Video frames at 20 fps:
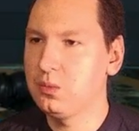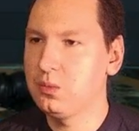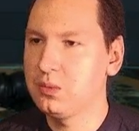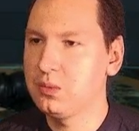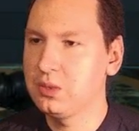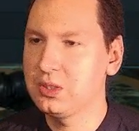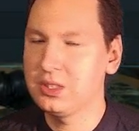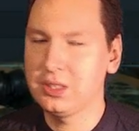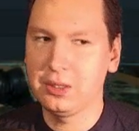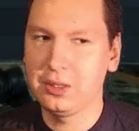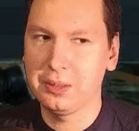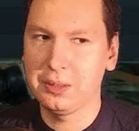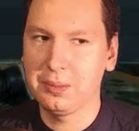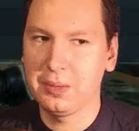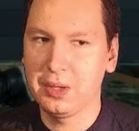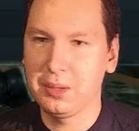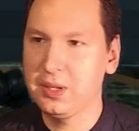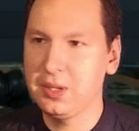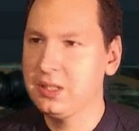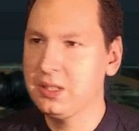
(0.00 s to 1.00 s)
sorry,
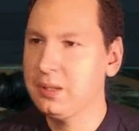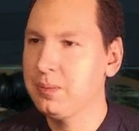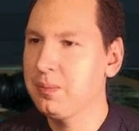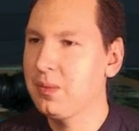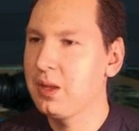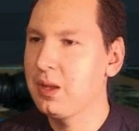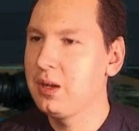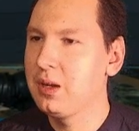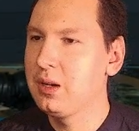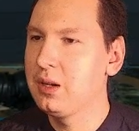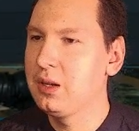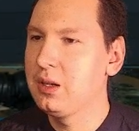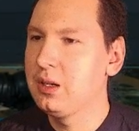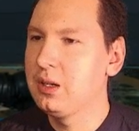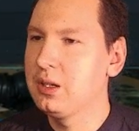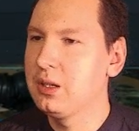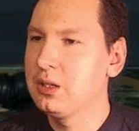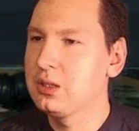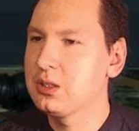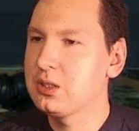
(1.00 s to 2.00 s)
my bad.
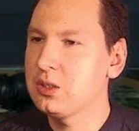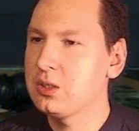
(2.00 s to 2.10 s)
So